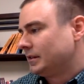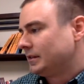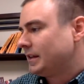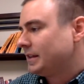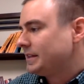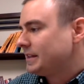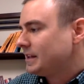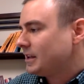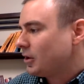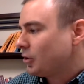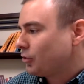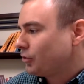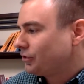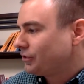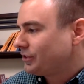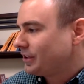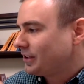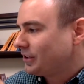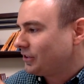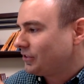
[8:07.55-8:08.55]
Then the
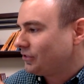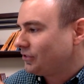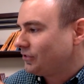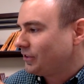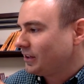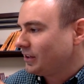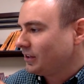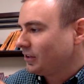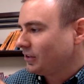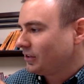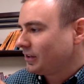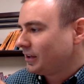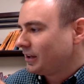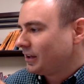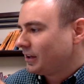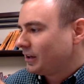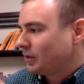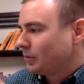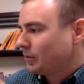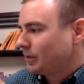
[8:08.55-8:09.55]
oceans filled
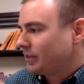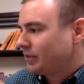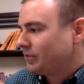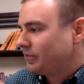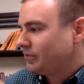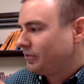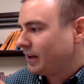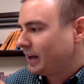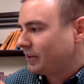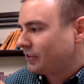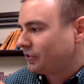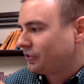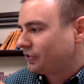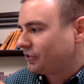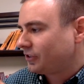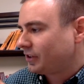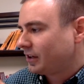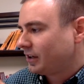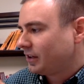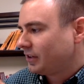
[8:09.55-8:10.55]
with
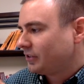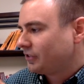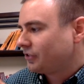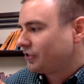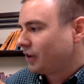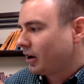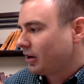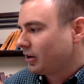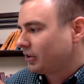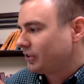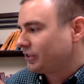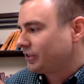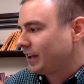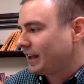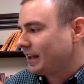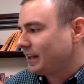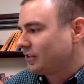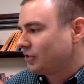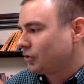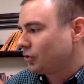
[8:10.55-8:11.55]
fish, sharks,
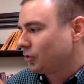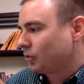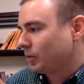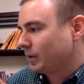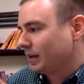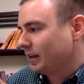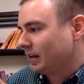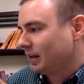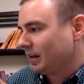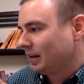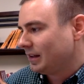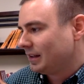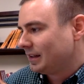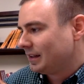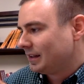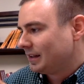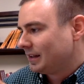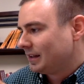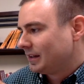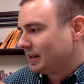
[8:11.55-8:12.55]
and krill.
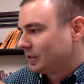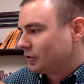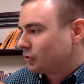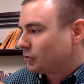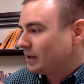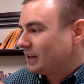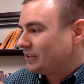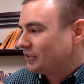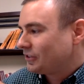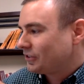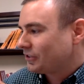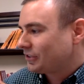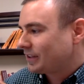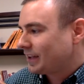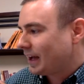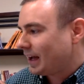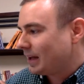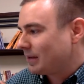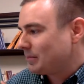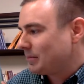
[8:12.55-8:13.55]
Creatures
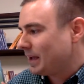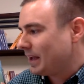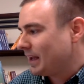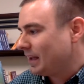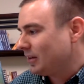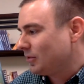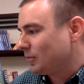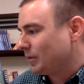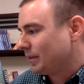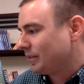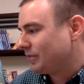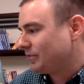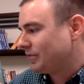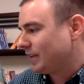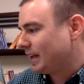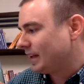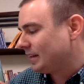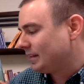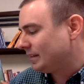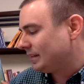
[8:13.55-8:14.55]
God made with
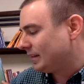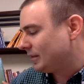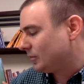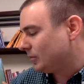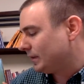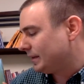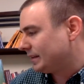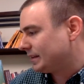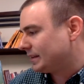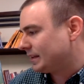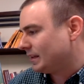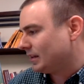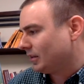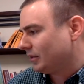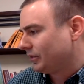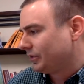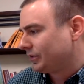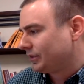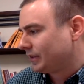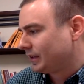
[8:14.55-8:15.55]
fins and with
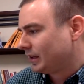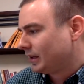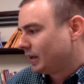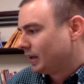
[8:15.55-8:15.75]
gills.